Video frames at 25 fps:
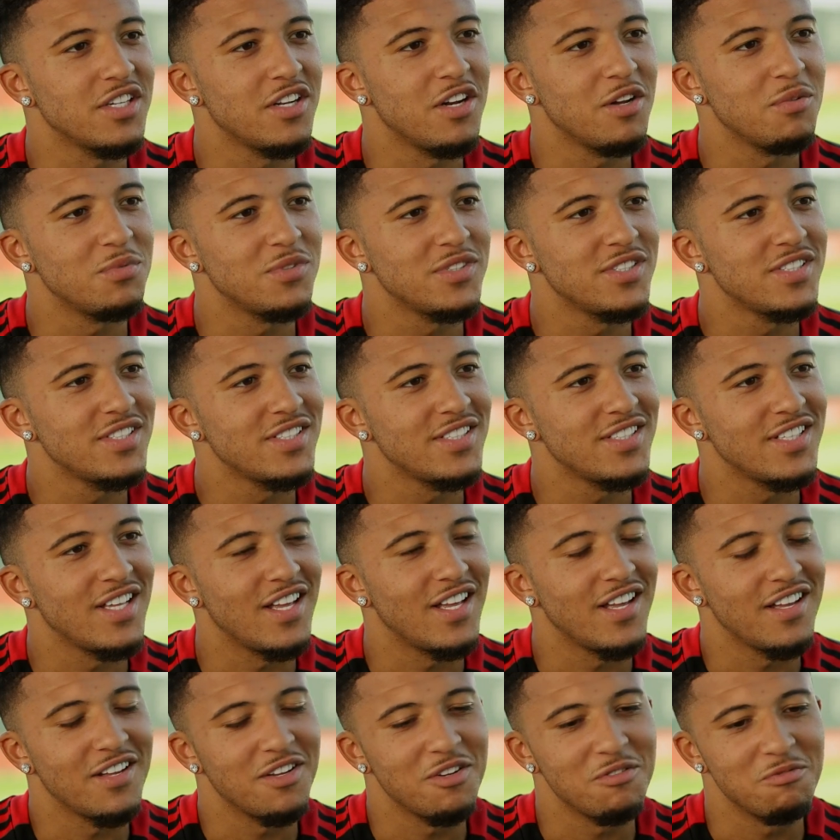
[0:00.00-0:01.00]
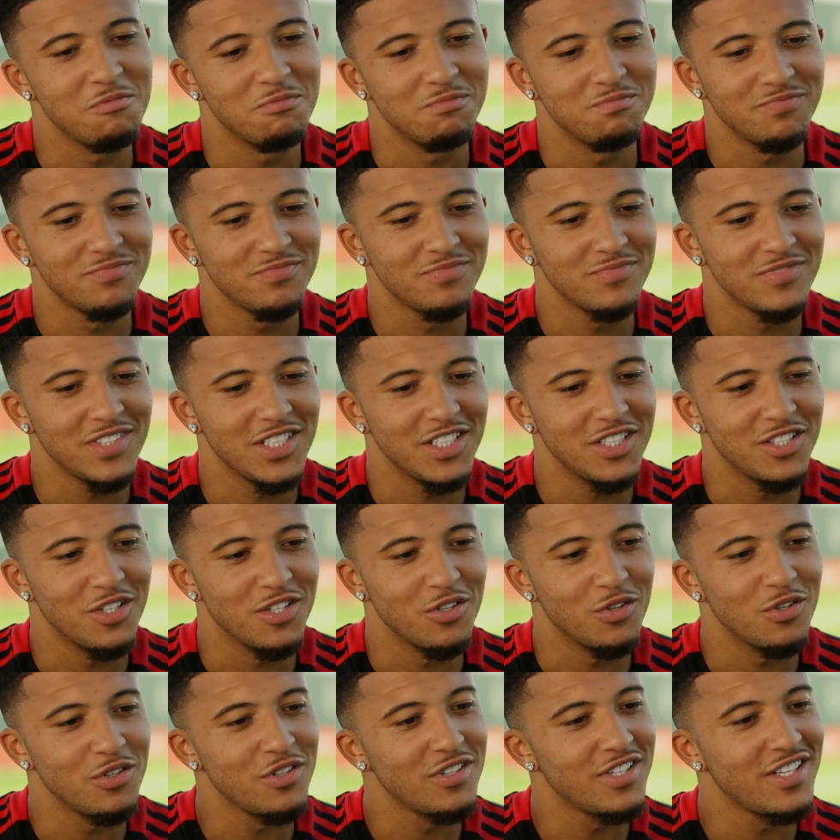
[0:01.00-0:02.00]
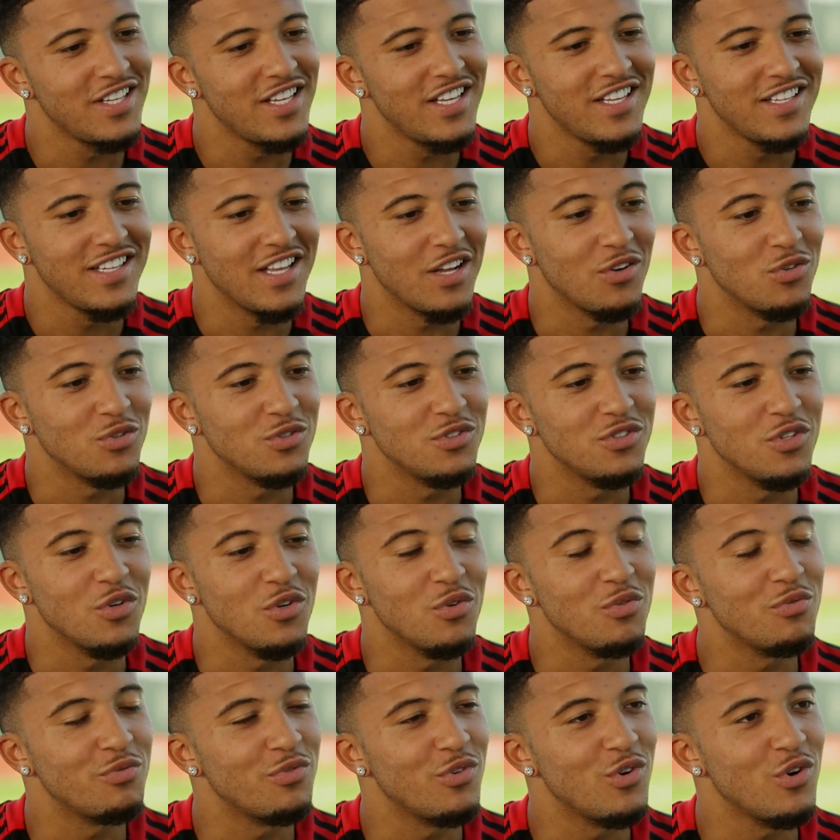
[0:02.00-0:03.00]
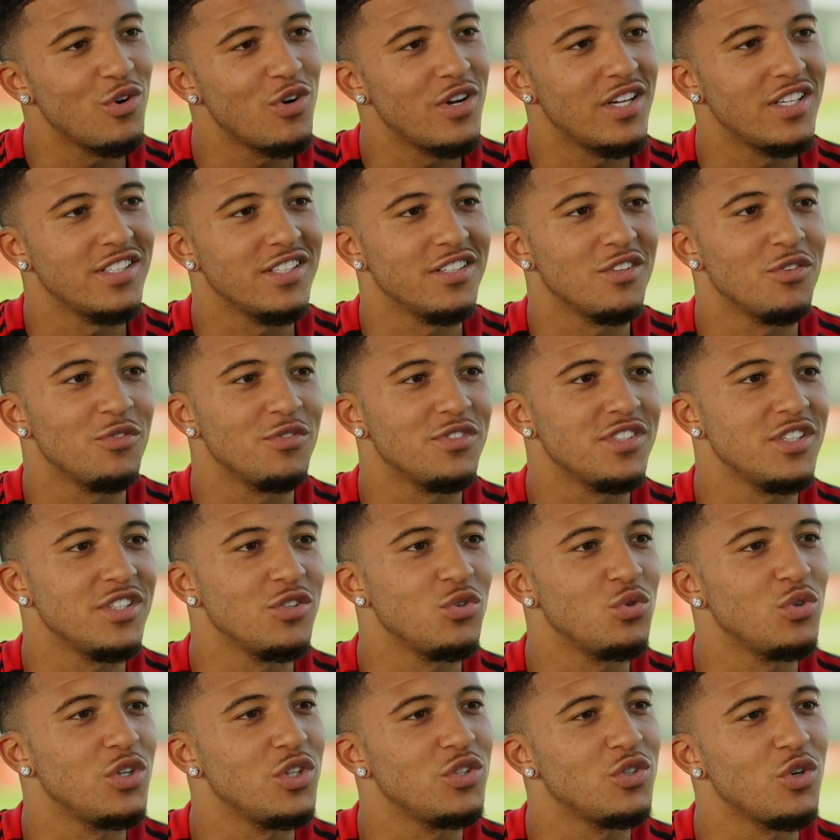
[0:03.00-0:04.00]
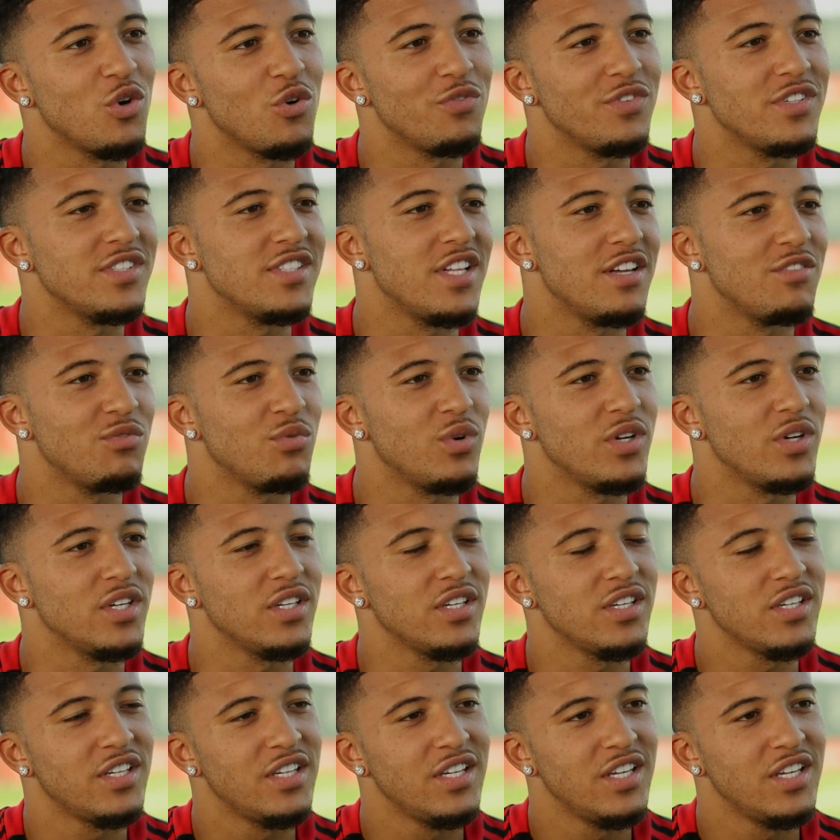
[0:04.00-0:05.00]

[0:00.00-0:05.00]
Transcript: clubs that, you know, that was known for, and obviously all the trophies they've won.